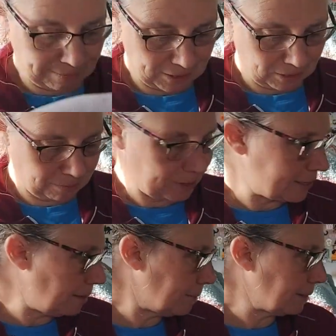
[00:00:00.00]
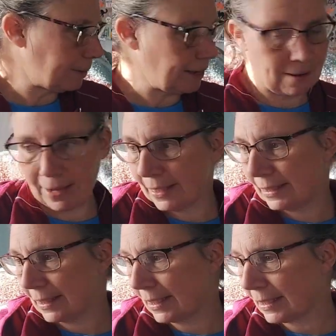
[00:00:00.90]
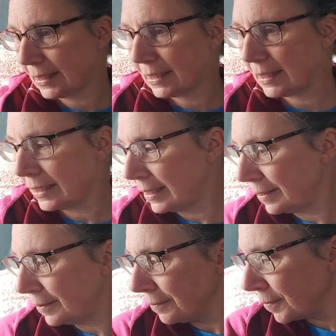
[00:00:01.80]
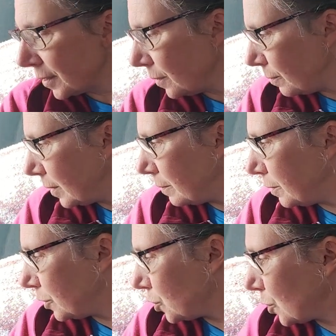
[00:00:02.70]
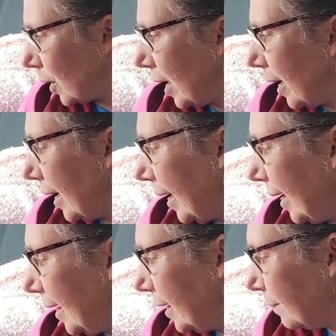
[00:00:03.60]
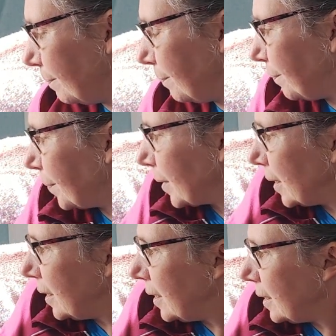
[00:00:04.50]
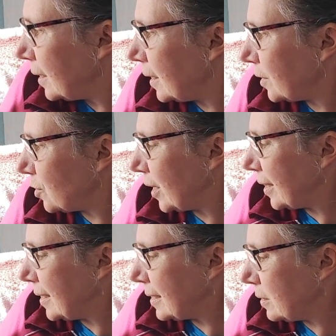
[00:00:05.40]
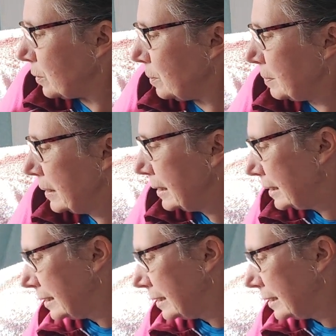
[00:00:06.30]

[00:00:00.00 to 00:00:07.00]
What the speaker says: me just put something behind it. We will try, I'll try this. Oops.